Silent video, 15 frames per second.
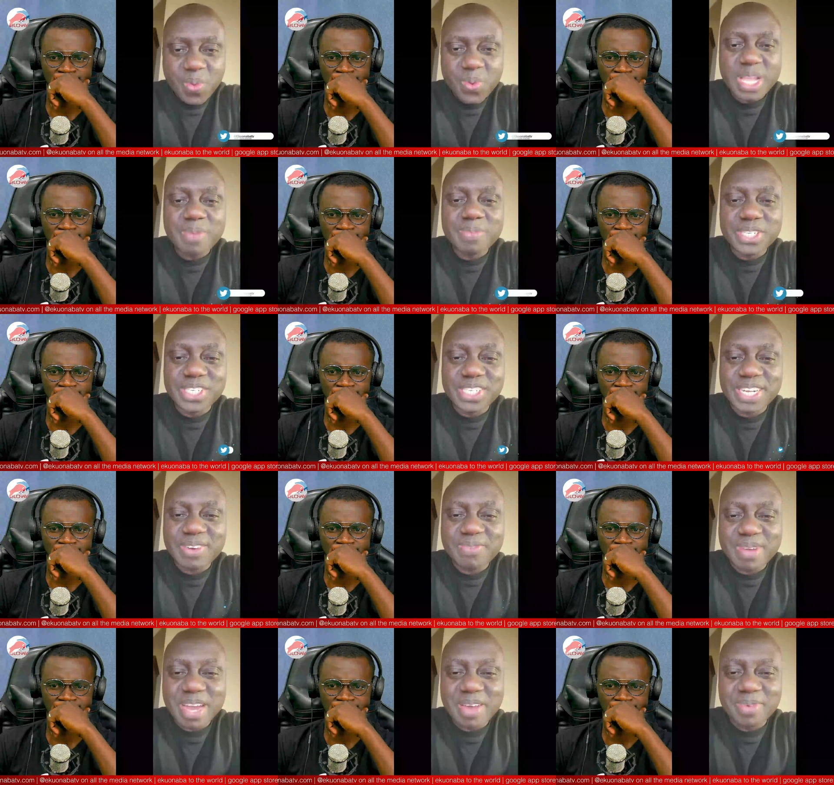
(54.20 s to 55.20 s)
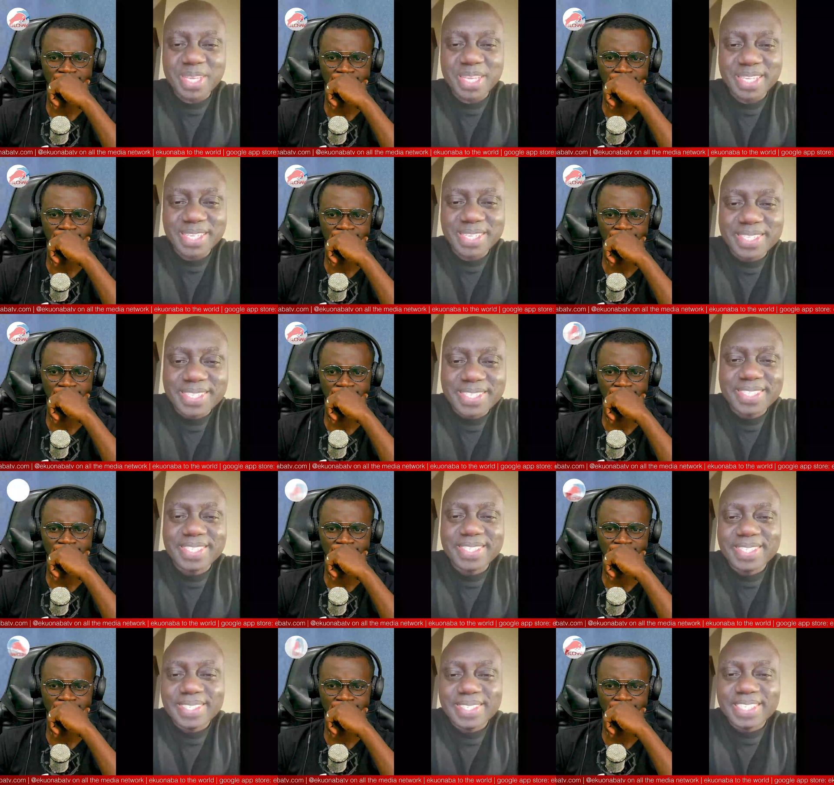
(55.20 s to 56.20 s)
Speaker 1: and I mean, she have mammy.
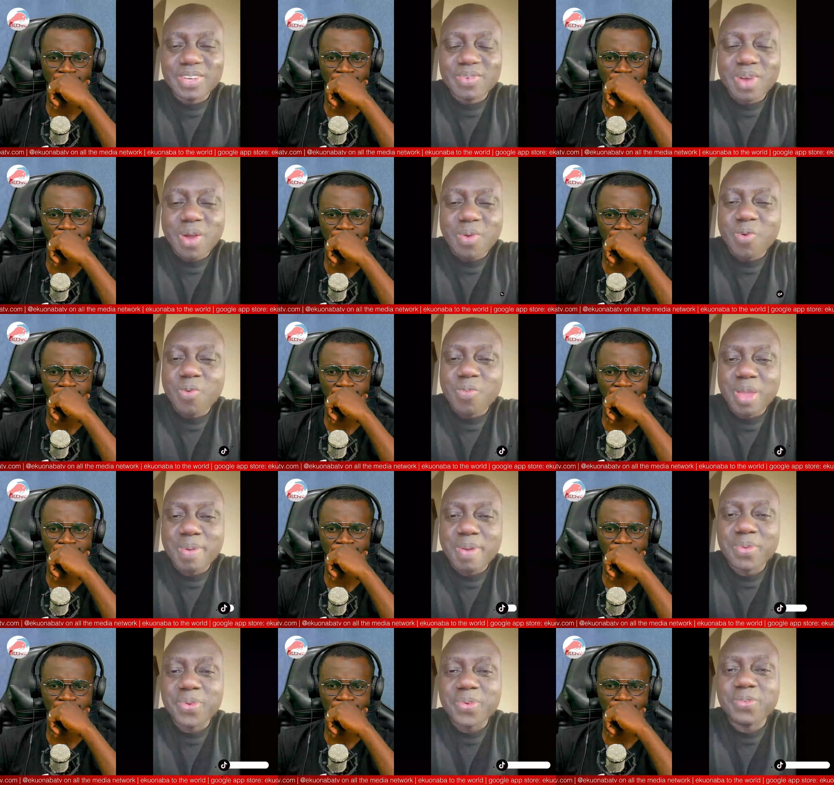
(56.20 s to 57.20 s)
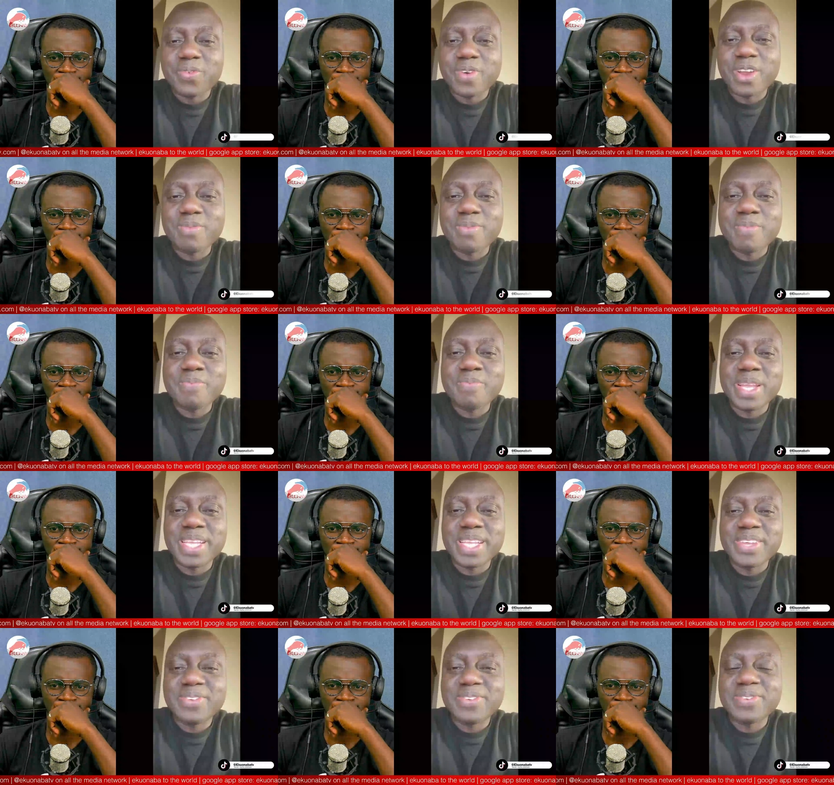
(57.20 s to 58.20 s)
So why won't me a mamma no for an mamma
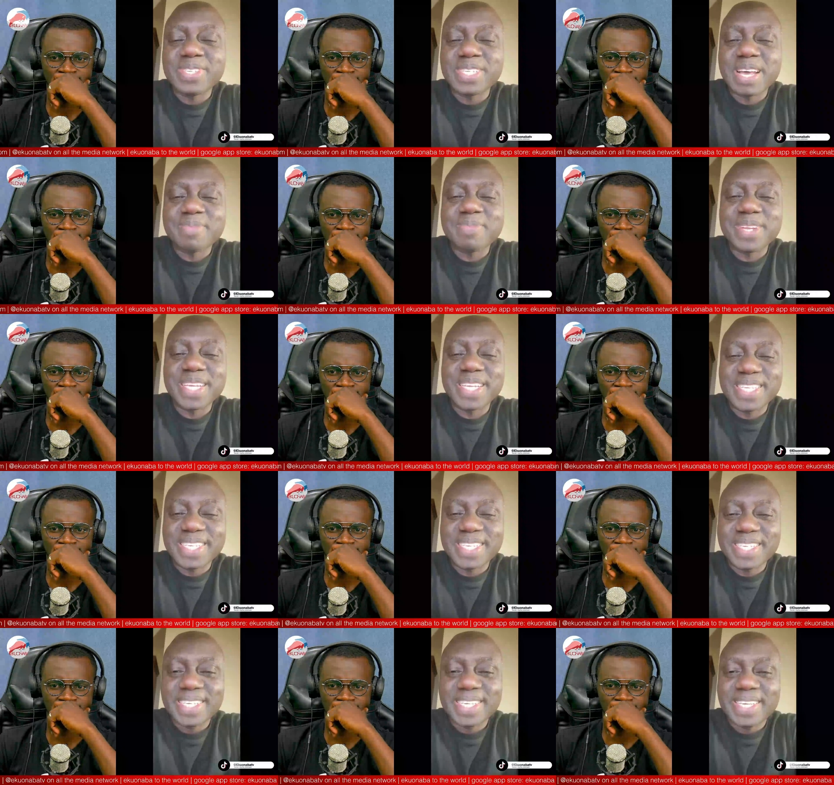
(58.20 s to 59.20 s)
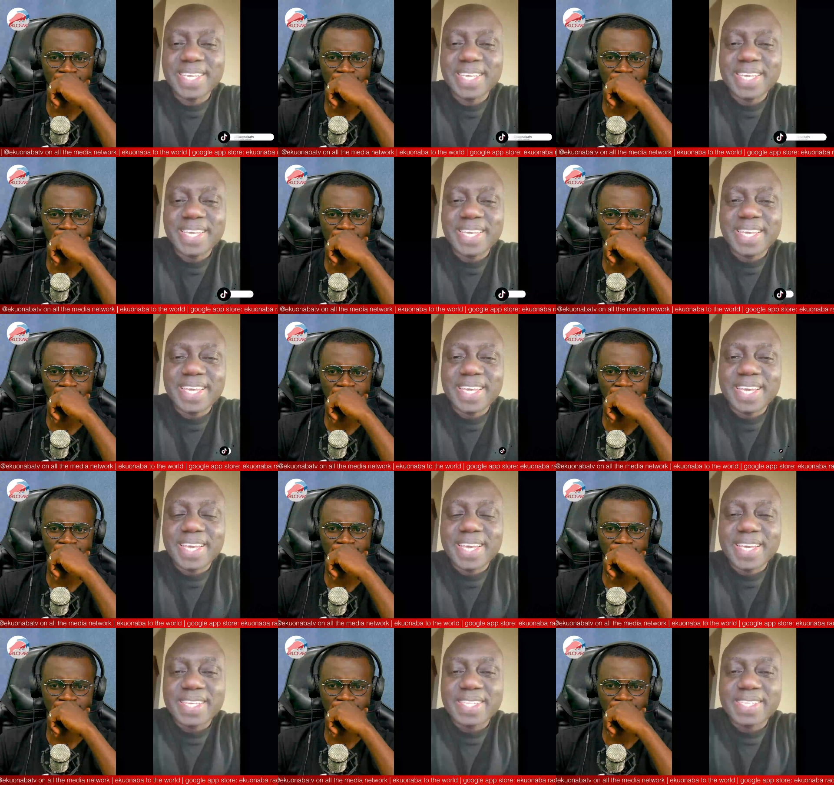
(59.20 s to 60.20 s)
mentioned to Sabre?
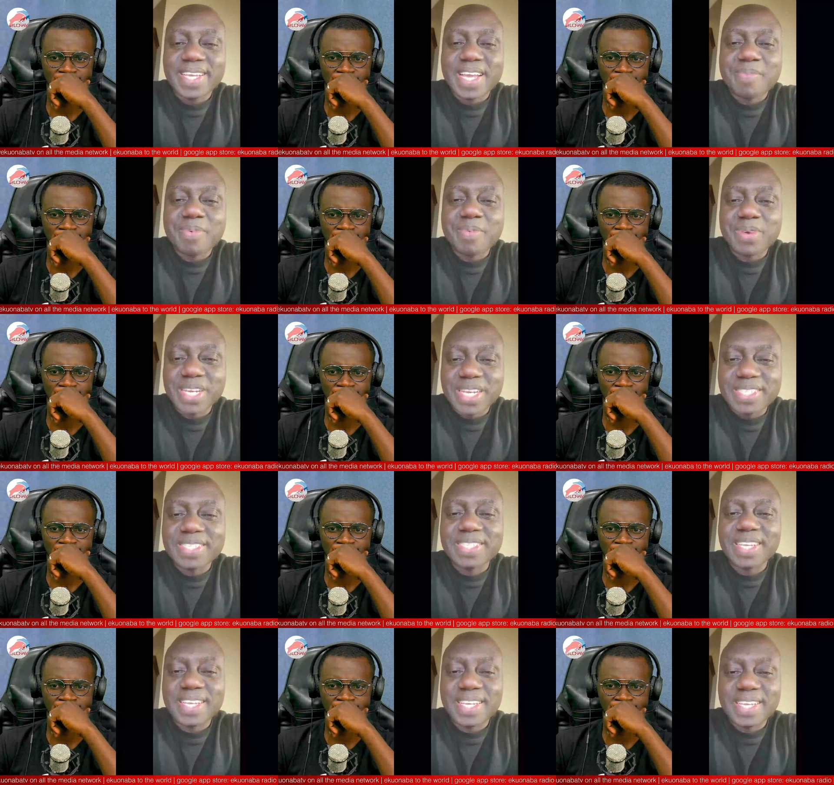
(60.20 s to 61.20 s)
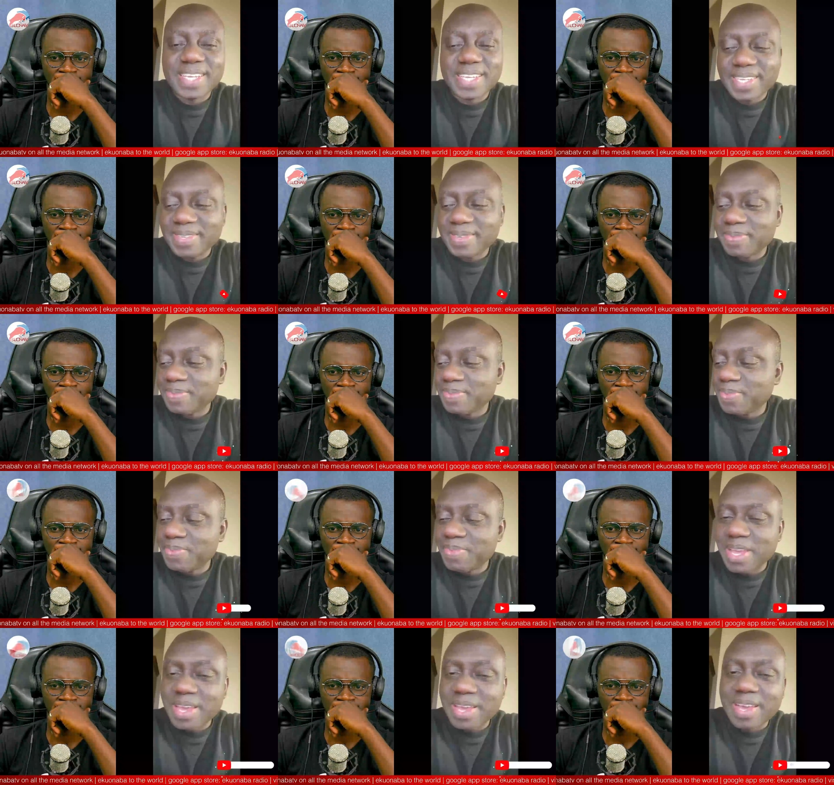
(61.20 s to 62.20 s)
Ti Happy Mother's Day.
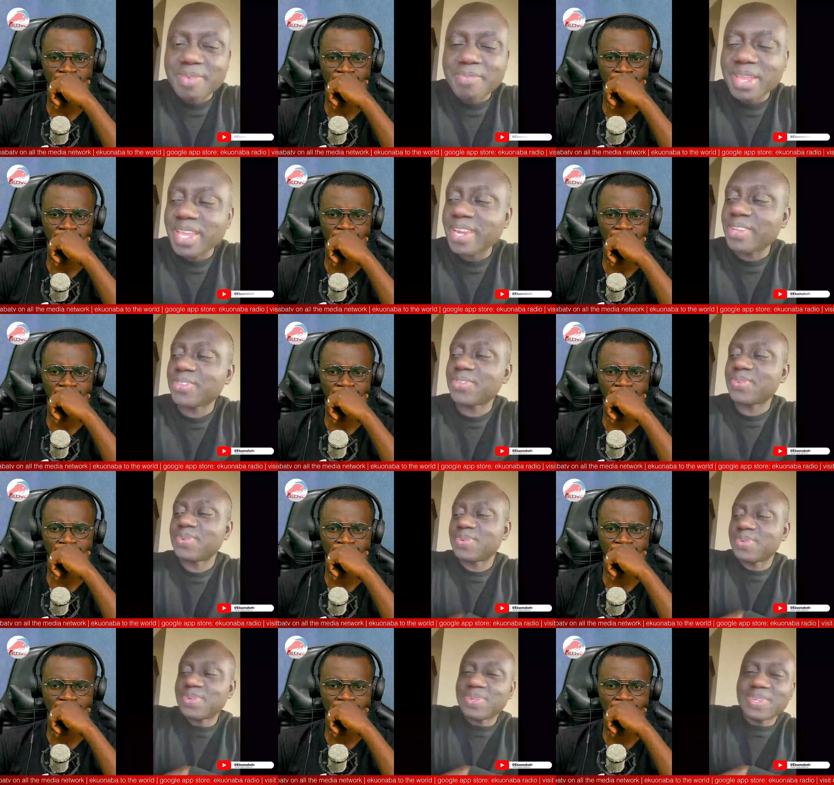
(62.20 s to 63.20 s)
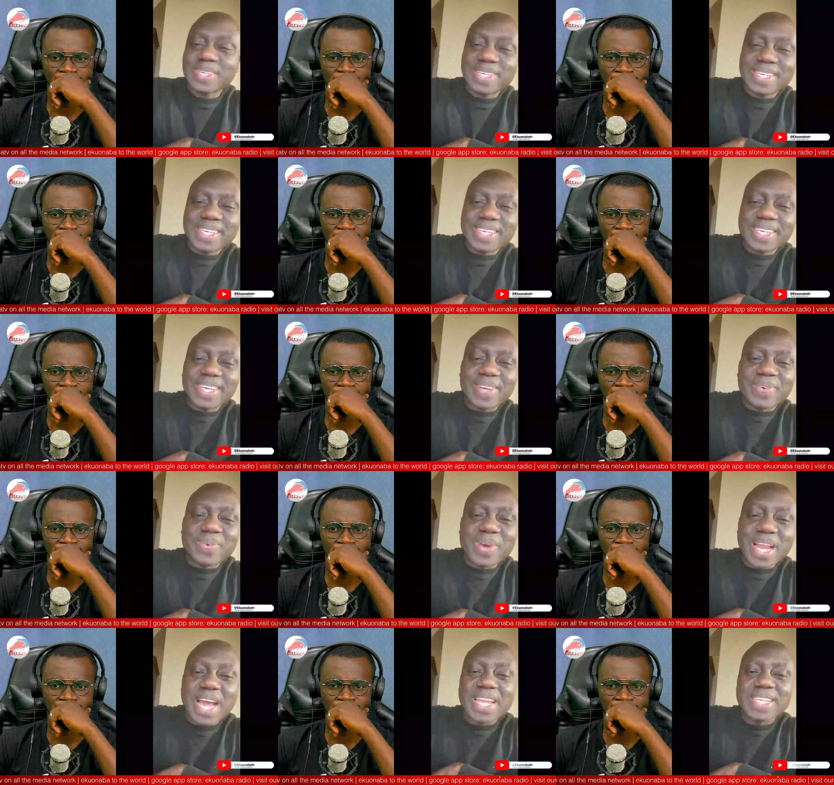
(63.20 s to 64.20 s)
Uh, Mayerin so, and
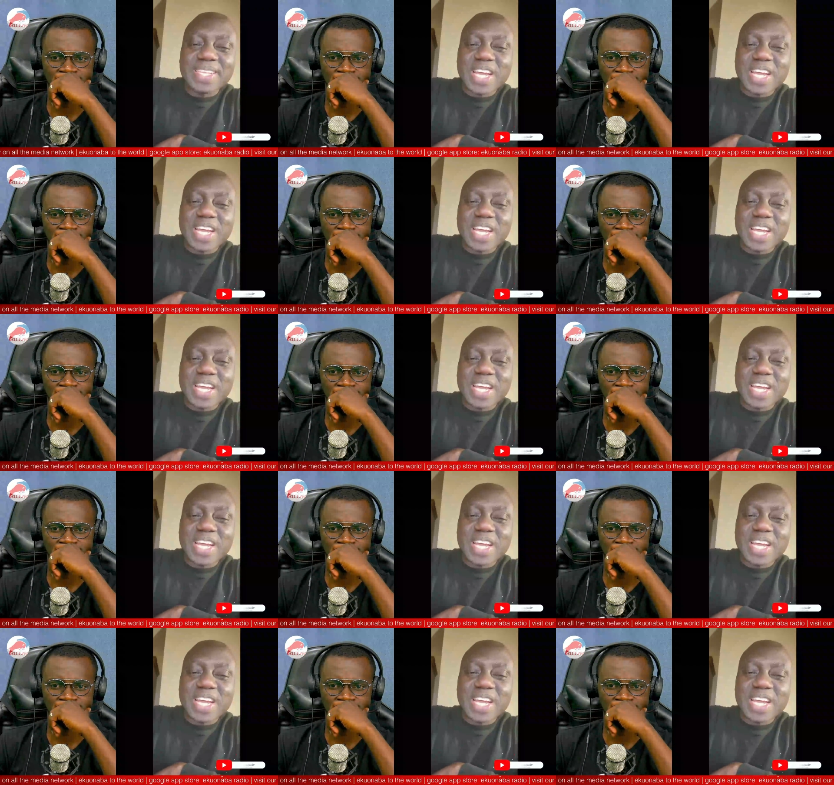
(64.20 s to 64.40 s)
Qualani